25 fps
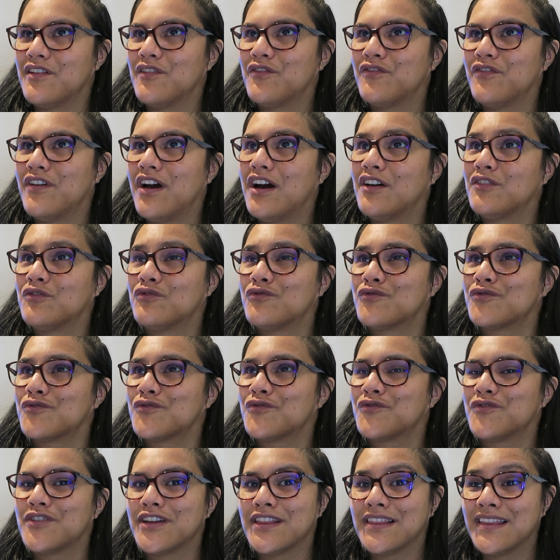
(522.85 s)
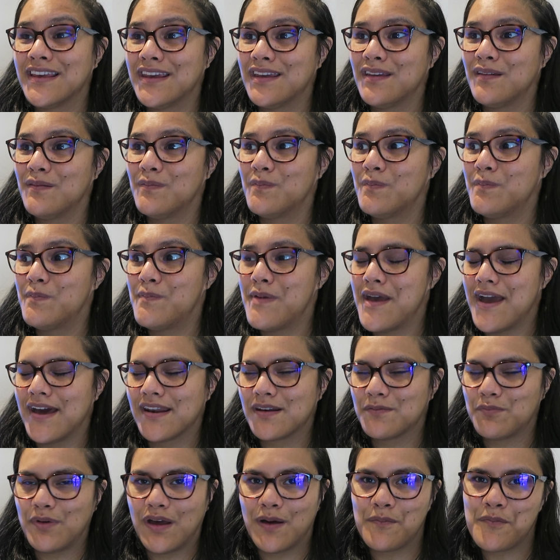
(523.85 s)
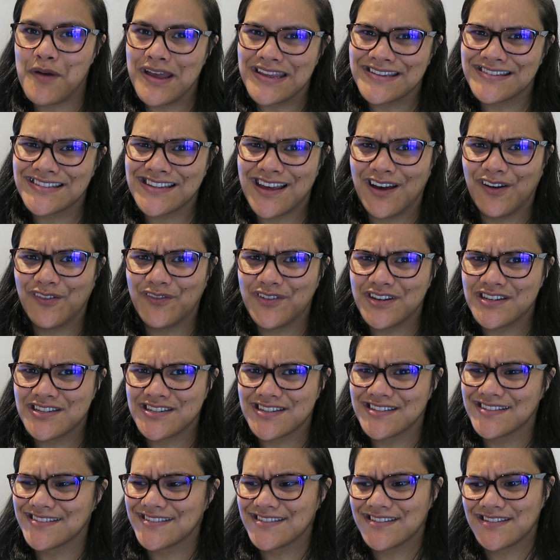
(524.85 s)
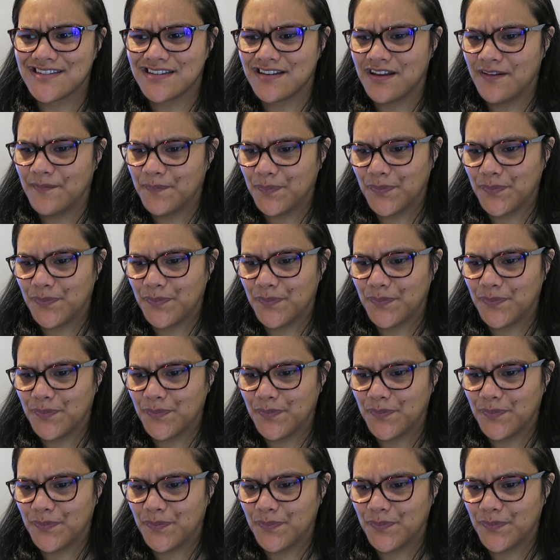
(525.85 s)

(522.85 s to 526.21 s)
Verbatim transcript: felt really bad about myself and just